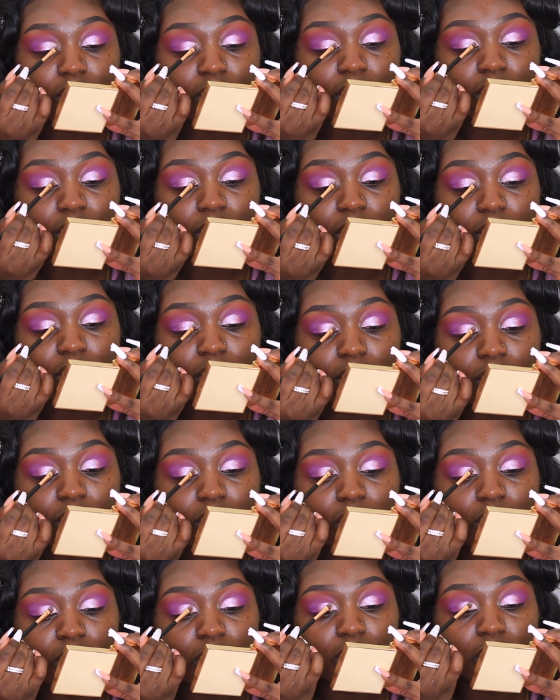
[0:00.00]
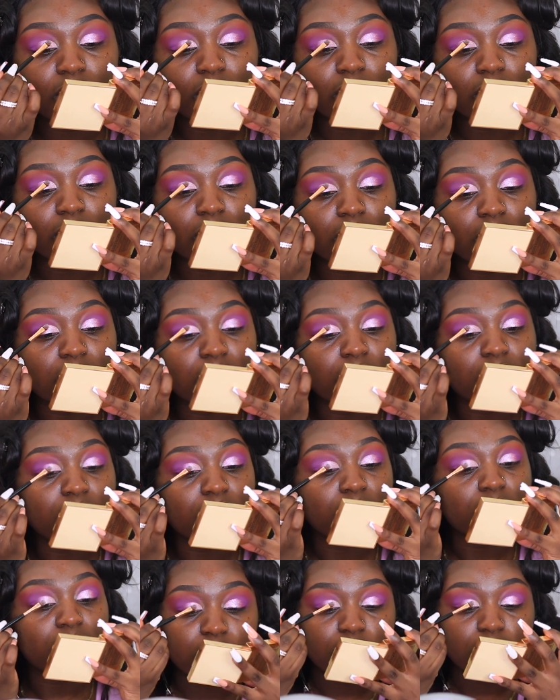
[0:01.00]
Just gonna tap that on top
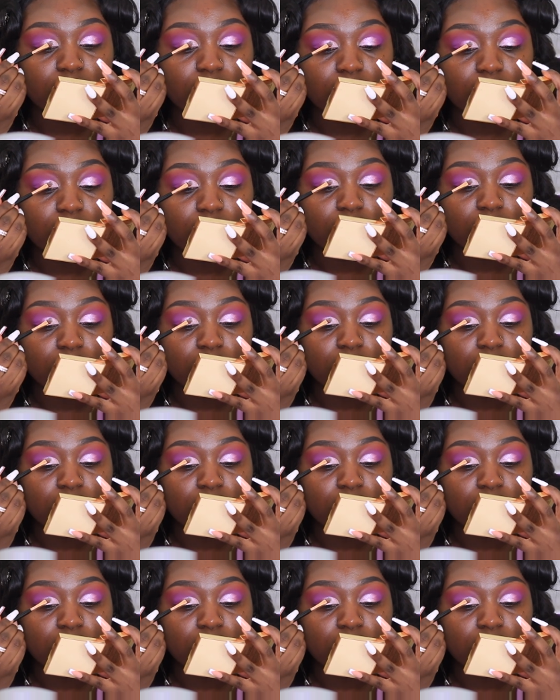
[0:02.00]
first and then go